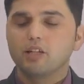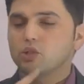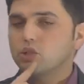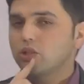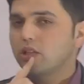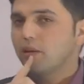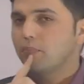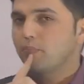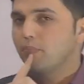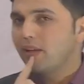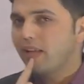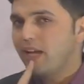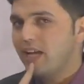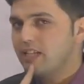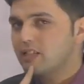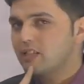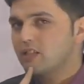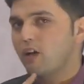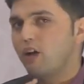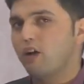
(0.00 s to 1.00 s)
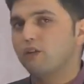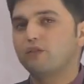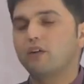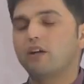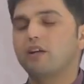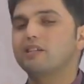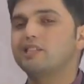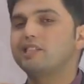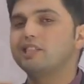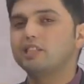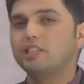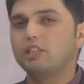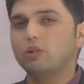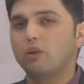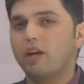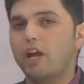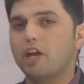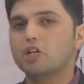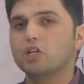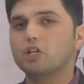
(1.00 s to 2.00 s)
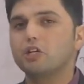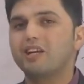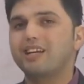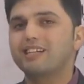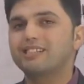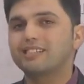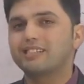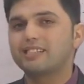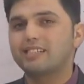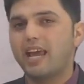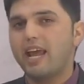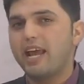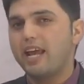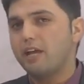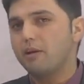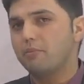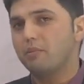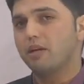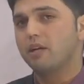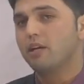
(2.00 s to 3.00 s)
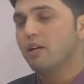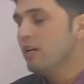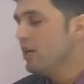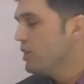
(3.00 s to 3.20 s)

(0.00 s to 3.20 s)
So the place of articulation is same.